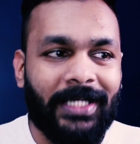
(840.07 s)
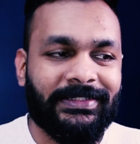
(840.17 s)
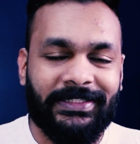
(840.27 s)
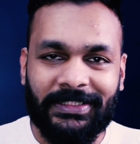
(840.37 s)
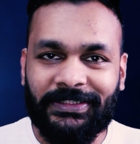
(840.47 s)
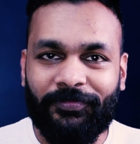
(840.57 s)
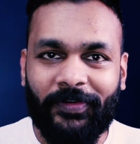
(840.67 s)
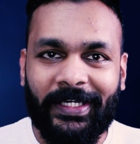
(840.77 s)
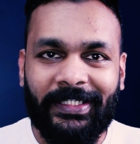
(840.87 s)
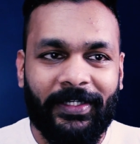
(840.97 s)
are
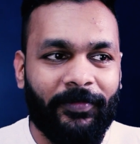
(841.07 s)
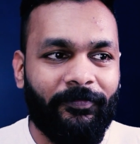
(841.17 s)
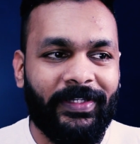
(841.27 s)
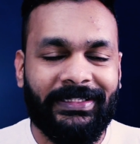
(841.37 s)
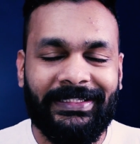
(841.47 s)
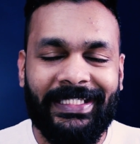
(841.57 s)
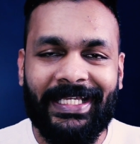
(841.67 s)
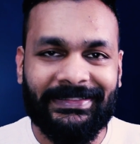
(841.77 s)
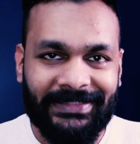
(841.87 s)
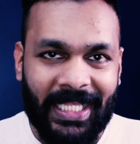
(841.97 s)
justified with the
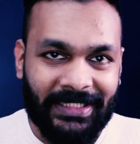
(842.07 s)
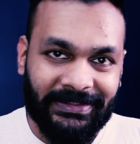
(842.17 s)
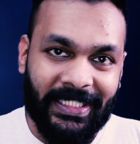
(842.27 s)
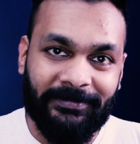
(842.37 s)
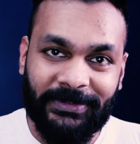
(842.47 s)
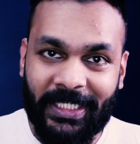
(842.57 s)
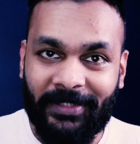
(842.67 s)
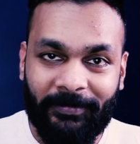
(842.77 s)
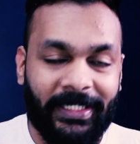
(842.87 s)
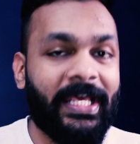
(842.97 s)
exact same
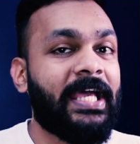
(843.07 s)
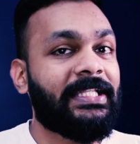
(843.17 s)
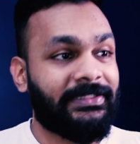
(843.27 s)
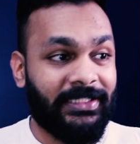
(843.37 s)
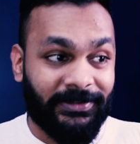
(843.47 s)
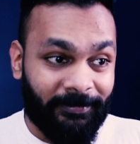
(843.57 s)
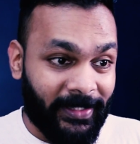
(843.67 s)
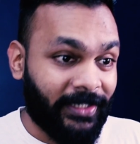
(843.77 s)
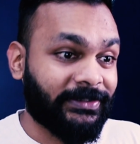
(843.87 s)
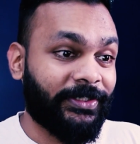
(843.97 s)
statement. Just
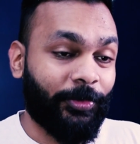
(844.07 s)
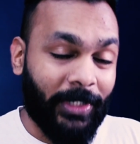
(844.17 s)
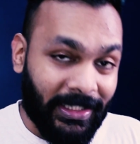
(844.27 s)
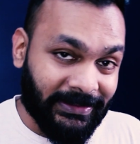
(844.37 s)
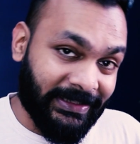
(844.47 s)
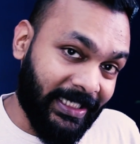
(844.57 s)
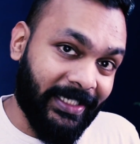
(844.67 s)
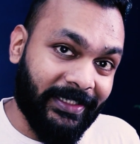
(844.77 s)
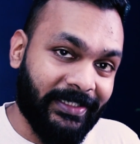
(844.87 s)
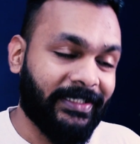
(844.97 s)
because you can't see
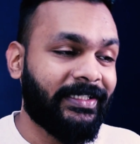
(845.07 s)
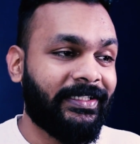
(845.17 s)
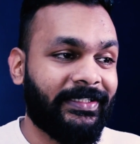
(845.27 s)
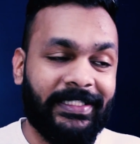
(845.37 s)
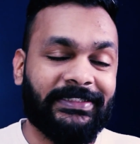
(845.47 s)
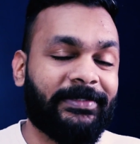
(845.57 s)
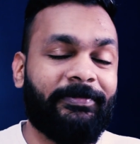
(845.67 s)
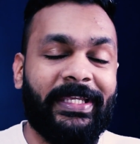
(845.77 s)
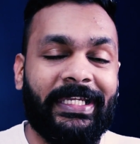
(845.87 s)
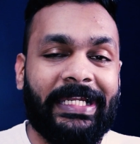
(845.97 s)
it
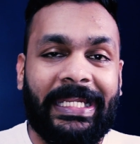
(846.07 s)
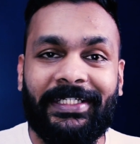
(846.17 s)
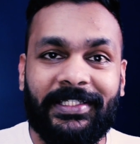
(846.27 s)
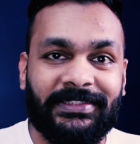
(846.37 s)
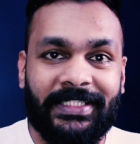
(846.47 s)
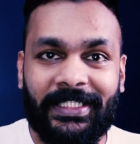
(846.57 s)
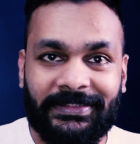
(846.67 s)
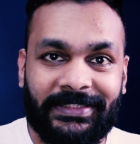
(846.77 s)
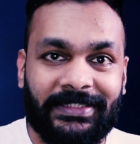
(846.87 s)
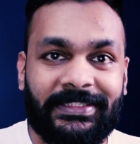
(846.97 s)
doesn't mean it doesn't
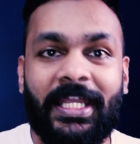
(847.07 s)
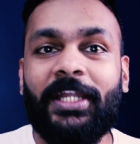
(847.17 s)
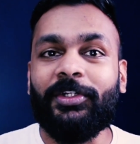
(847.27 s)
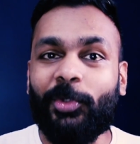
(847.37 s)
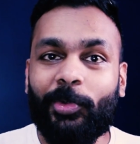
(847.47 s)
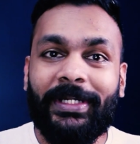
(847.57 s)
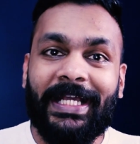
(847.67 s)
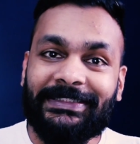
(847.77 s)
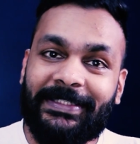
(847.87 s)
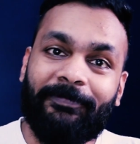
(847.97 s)
exist. Don't
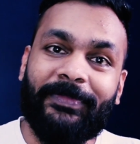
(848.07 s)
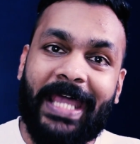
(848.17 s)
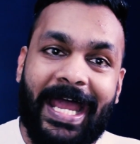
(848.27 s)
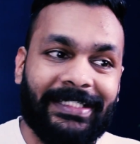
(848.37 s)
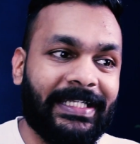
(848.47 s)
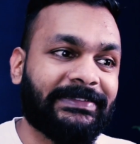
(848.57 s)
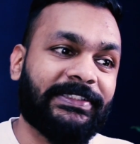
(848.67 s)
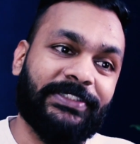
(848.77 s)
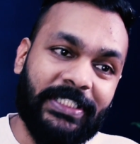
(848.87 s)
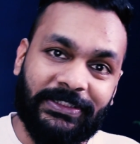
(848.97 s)
accept that
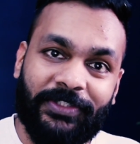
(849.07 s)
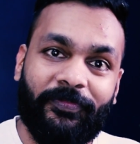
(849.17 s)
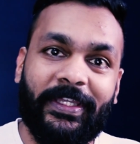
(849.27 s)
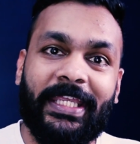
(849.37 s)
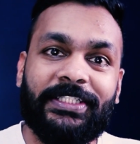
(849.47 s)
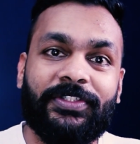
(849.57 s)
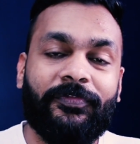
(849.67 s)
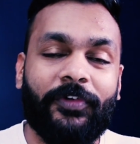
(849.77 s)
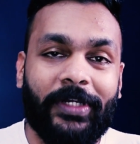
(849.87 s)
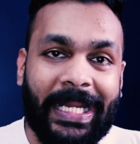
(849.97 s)
as justification
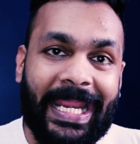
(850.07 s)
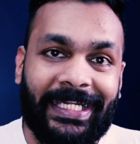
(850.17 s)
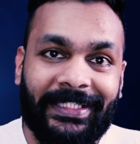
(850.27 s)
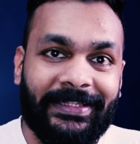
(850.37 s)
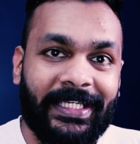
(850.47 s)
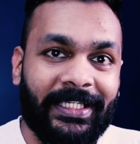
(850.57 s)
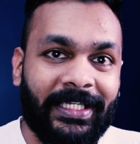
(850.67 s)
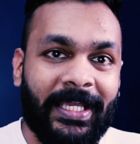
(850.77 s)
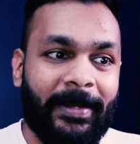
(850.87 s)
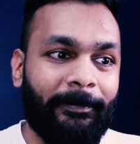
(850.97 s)
for
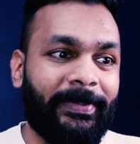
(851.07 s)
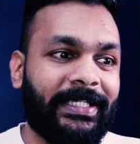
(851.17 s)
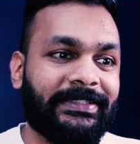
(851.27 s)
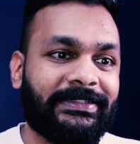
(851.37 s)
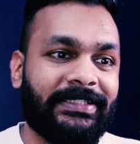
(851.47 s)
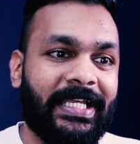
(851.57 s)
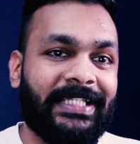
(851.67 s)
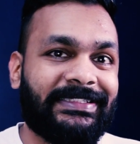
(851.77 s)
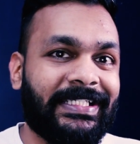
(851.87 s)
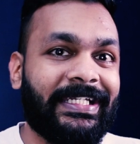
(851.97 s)
anything, because
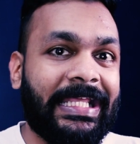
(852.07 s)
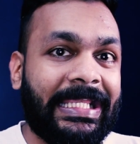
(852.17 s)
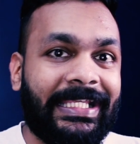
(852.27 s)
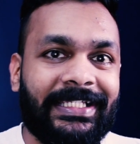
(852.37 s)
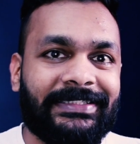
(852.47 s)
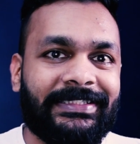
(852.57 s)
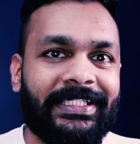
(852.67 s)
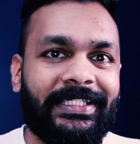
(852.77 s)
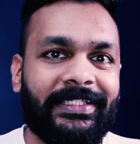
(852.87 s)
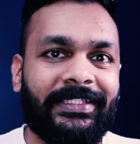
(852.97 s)
it's an
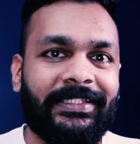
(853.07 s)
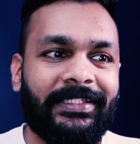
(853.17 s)
easy